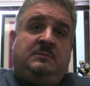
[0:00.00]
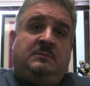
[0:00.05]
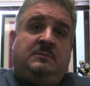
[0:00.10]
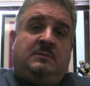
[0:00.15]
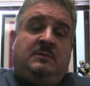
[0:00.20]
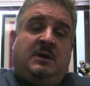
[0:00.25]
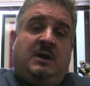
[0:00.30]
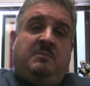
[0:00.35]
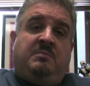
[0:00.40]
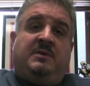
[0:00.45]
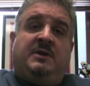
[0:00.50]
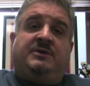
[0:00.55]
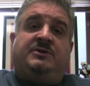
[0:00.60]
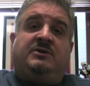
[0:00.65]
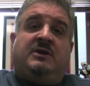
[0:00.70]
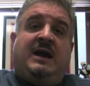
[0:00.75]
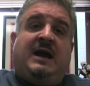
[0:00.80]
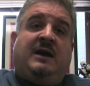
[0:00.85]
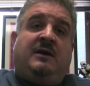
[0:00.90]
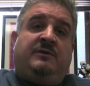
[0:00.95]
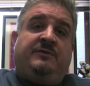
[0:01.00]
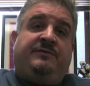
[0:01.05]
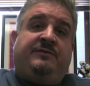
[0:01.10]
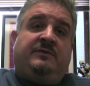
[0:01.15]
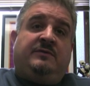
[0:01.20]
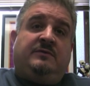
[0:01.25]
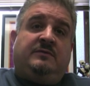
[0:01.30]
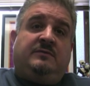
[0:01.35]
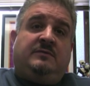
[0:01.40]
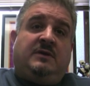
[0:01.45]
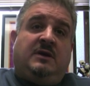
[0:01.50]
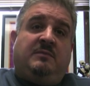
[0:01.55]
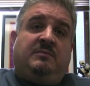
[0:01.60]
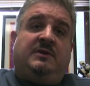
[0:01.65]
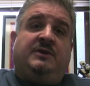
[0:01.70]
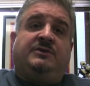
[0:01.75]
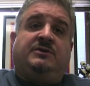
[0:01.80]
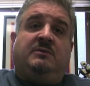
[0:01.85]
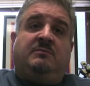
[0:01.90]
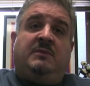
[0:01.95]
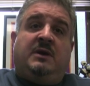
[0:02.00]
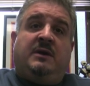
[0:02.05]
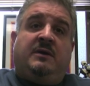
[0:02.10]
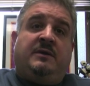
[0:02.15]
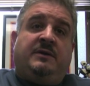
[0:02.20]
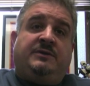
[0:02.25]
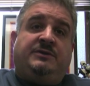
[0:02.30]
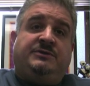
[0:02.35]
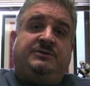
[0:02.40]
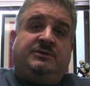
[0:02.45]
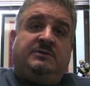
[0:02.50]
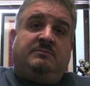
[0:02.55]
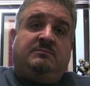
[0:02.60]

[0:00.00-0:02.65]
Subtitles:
I bless your house. I bless your marriage.